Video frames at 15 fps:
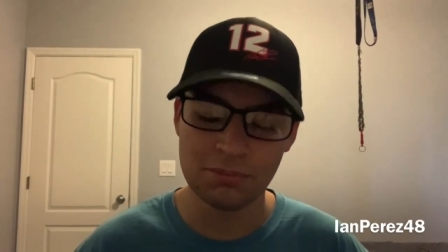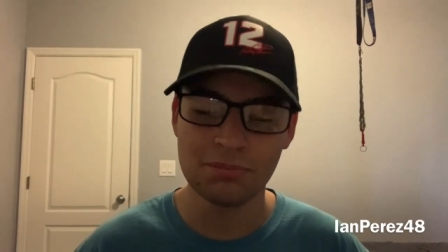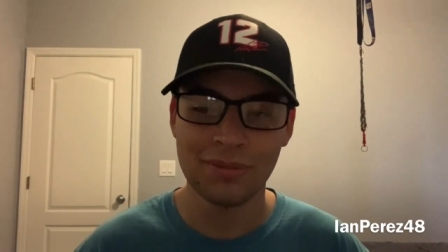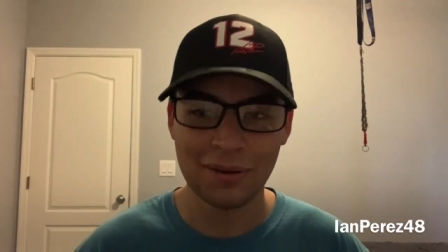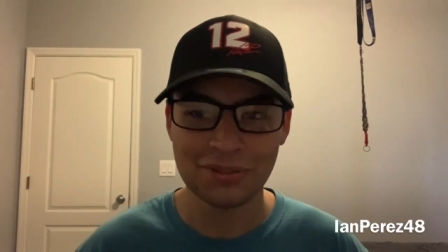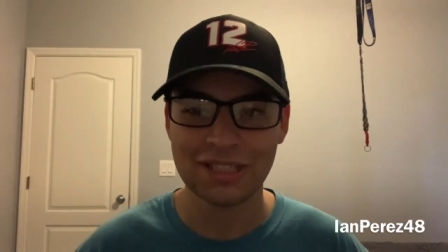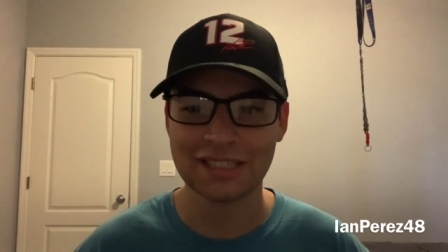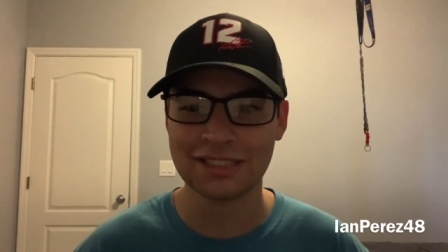
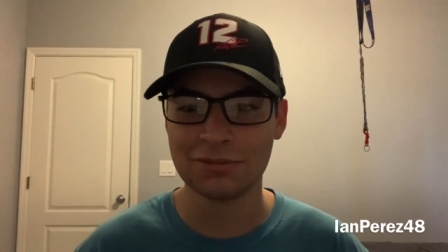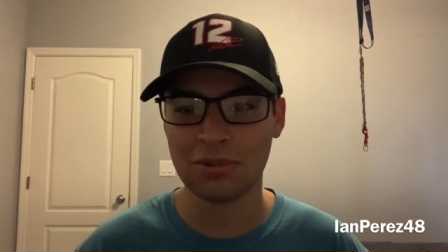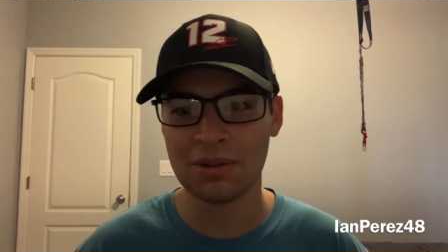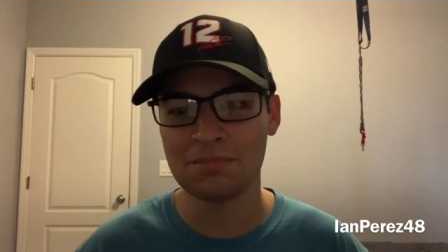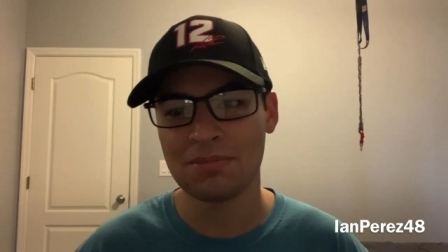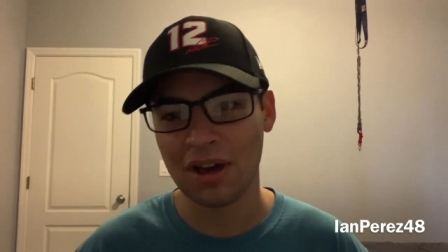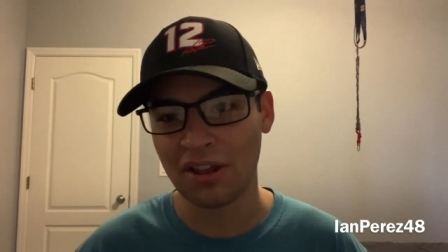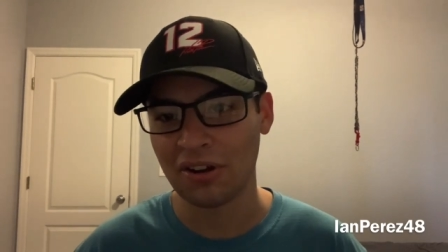Bubba's actually way
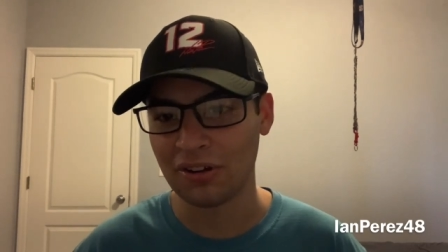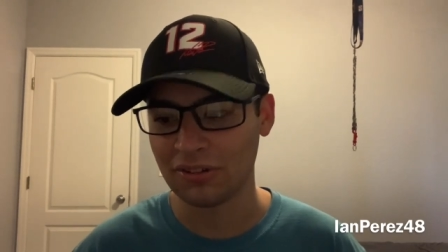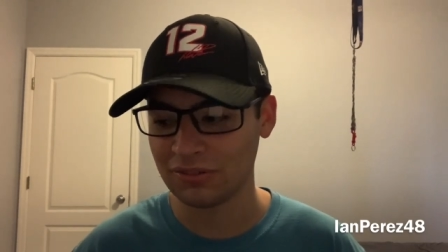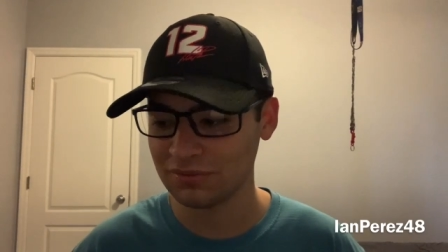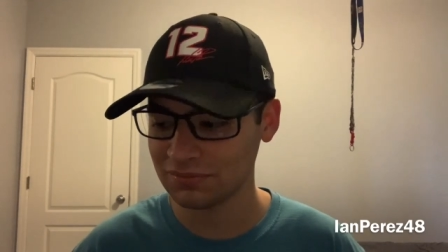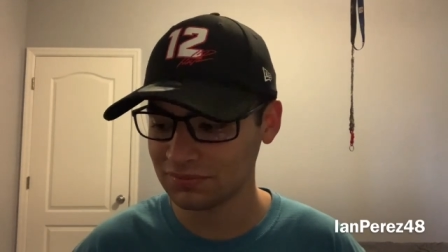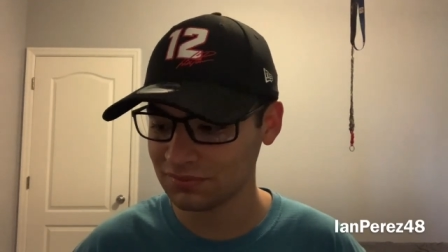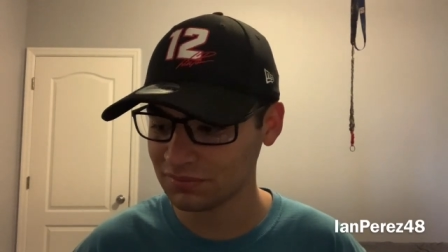better.
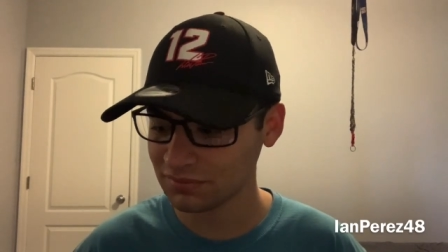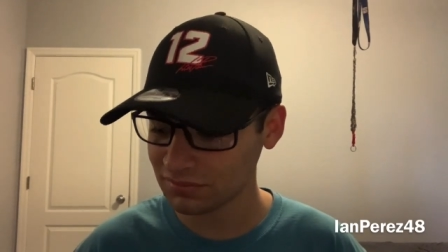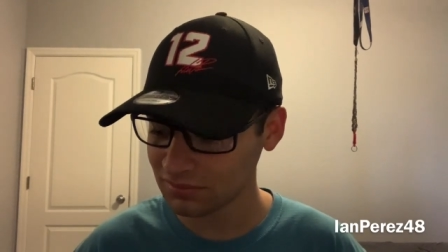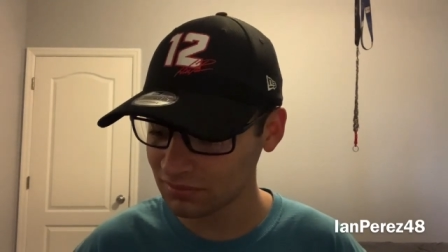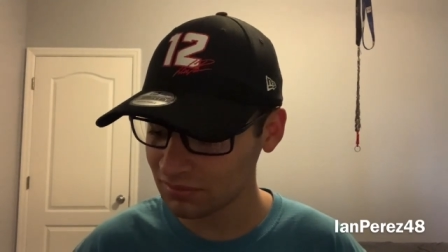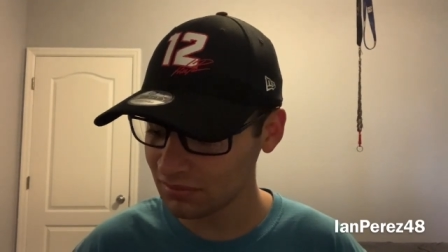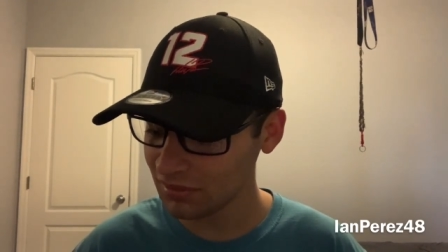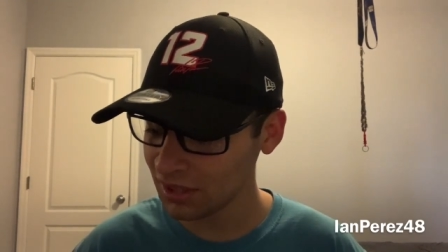
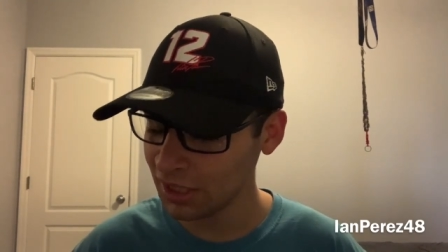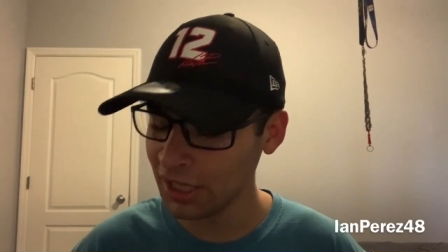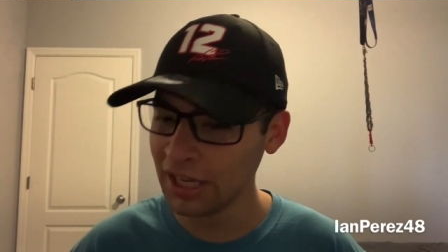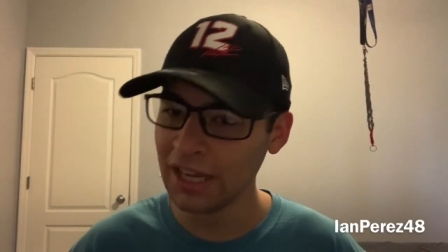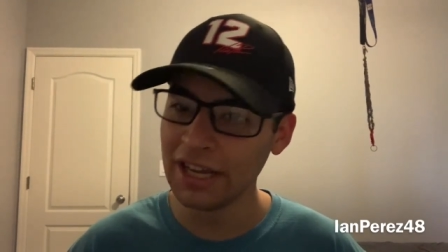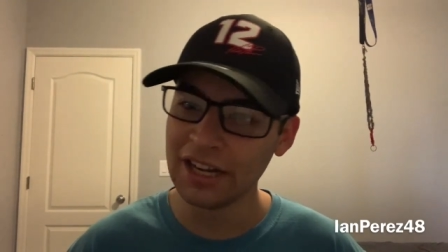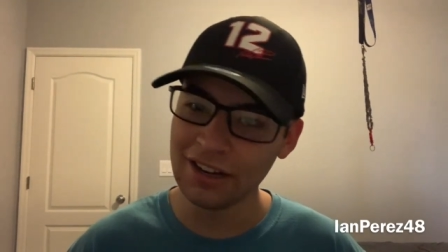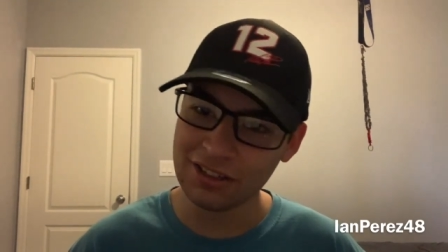
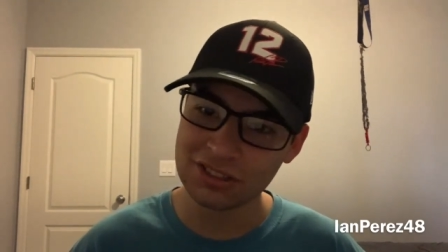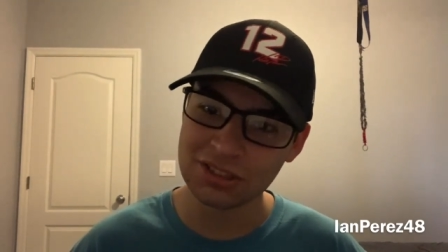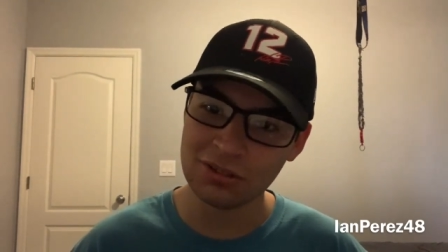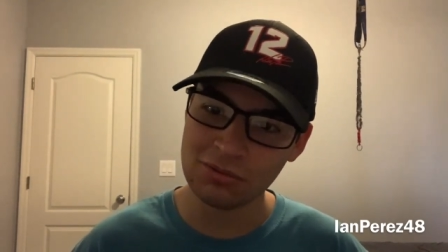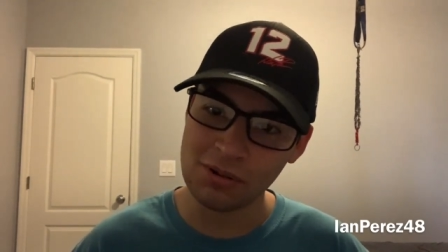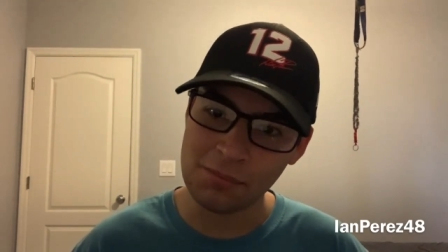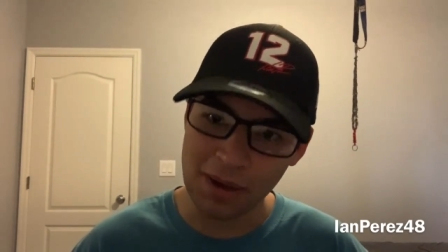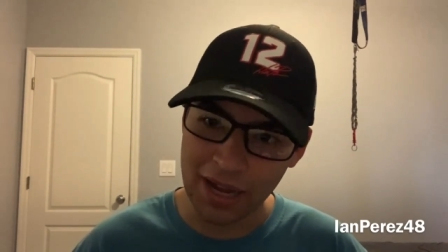And also,
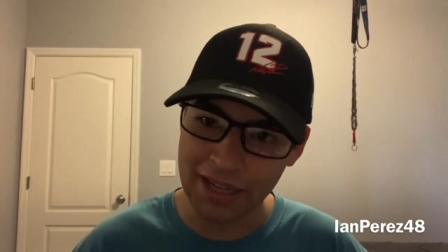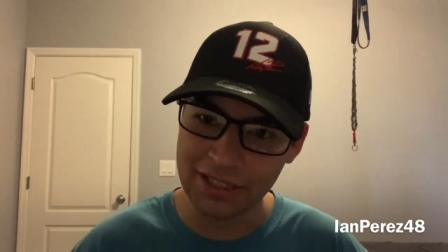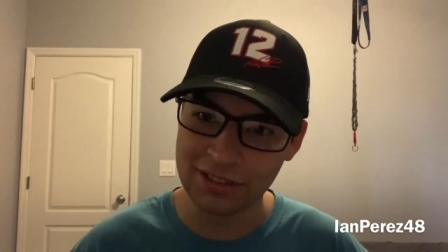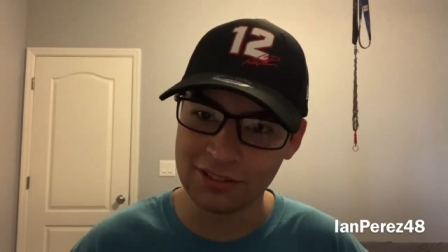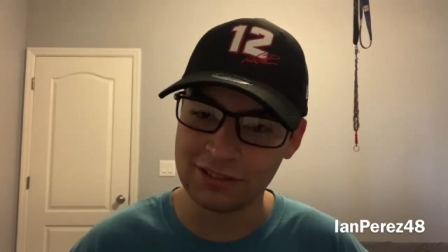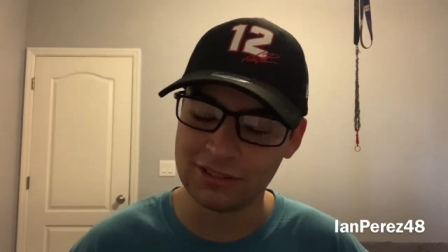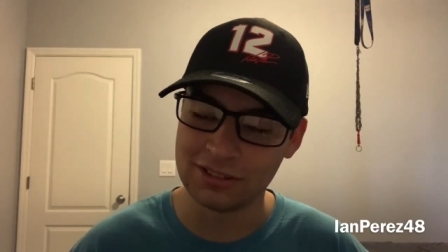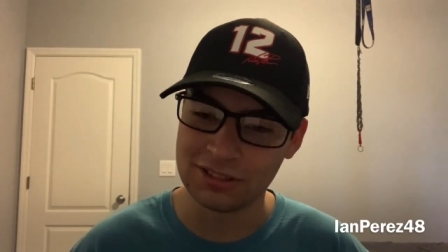
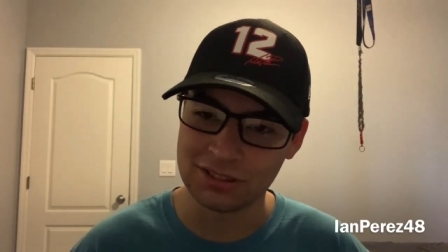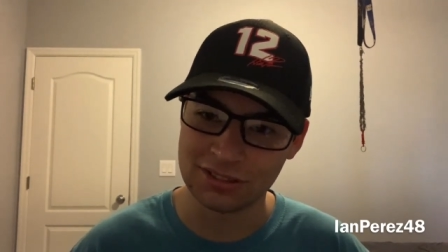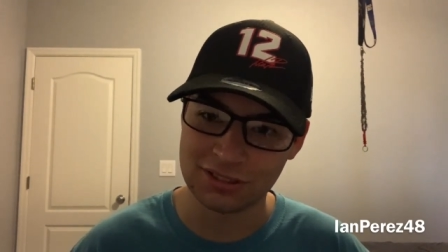reminder,